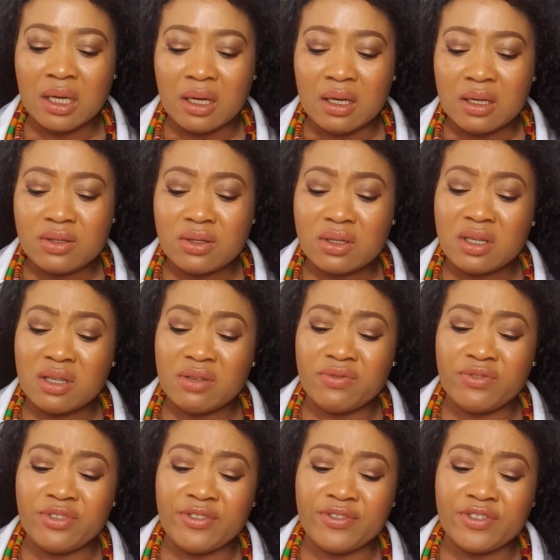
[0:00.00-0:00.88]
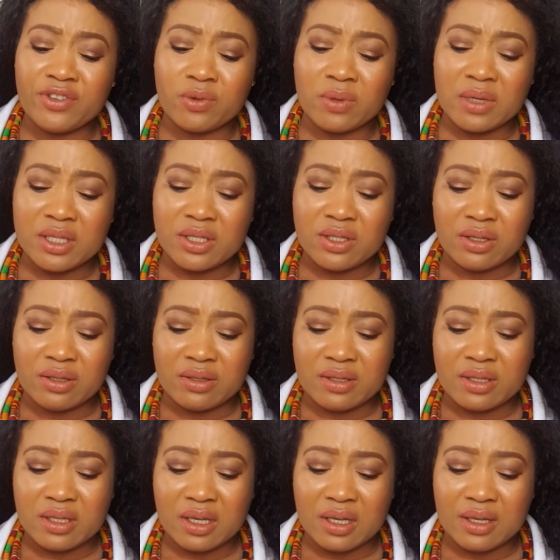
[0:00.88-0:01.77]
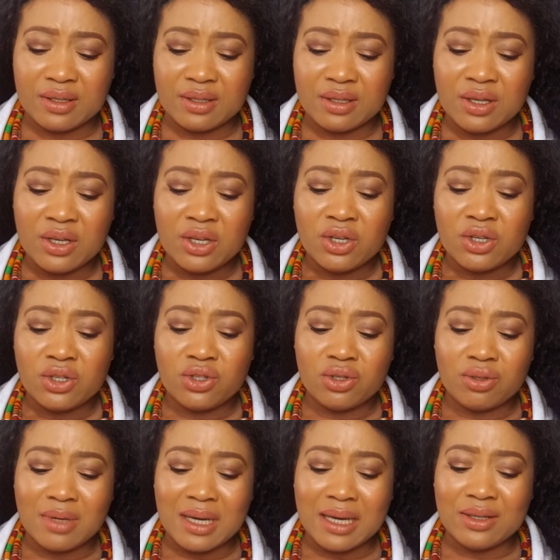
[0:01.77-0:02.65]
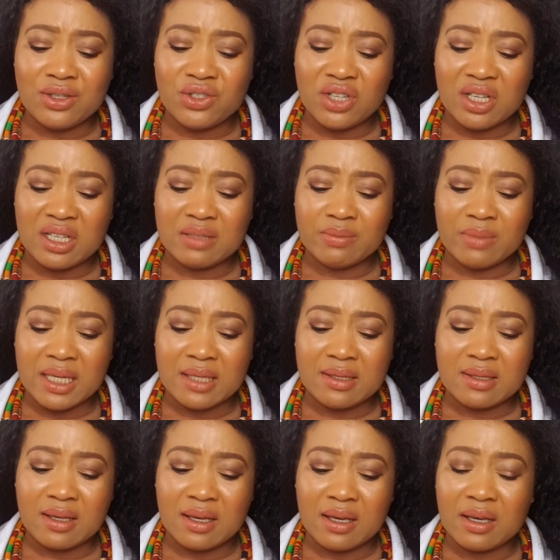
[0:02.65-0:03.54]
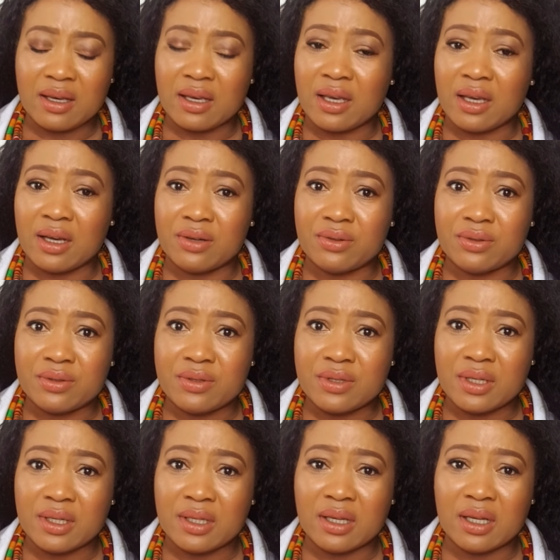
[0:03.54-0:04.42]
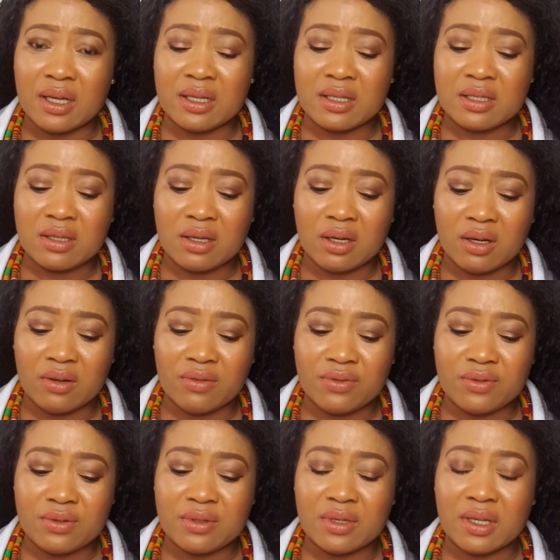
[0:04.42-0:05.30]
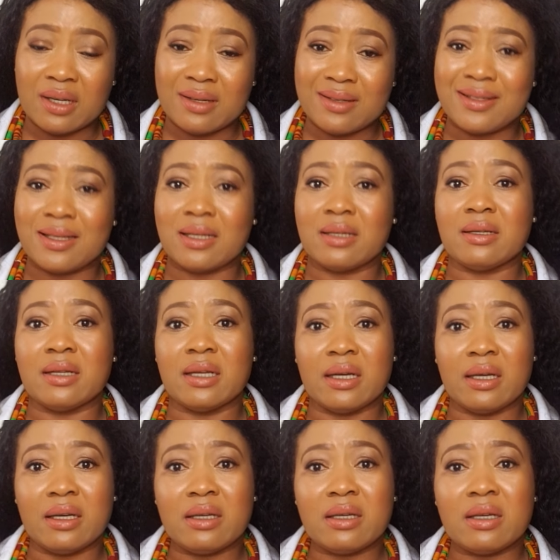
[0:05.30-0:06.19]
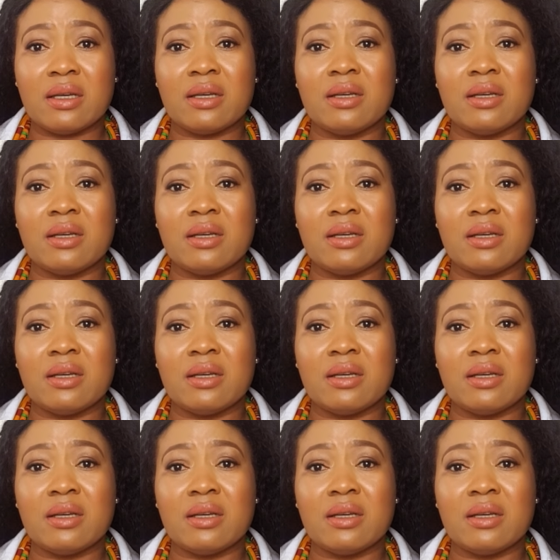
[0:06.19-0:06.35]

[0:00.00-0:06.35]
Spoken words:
So the 5th question says, Should I change my skincare routine as often as I like?